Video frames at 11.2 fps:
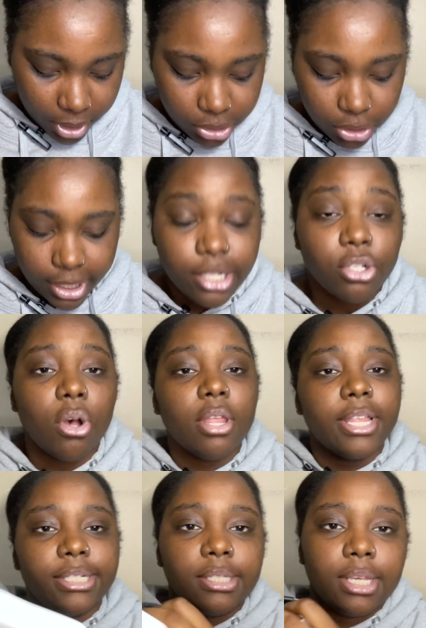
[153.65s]
So that's all
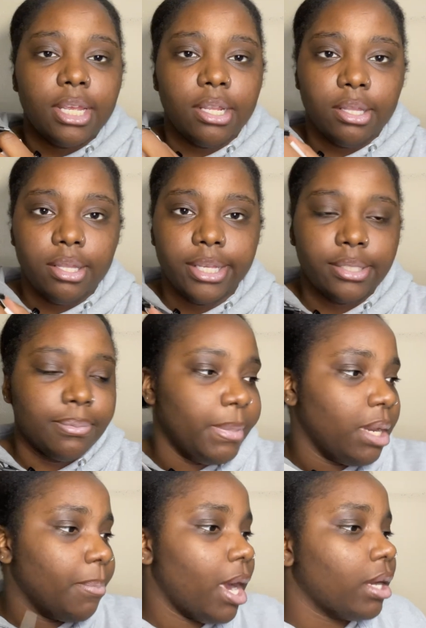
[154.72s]
that's in this
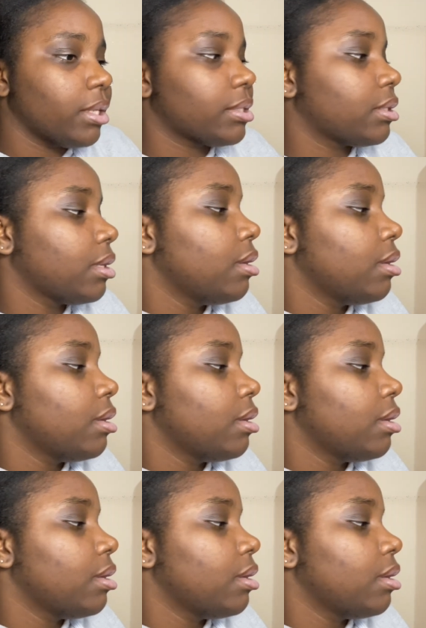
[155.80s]
mini box.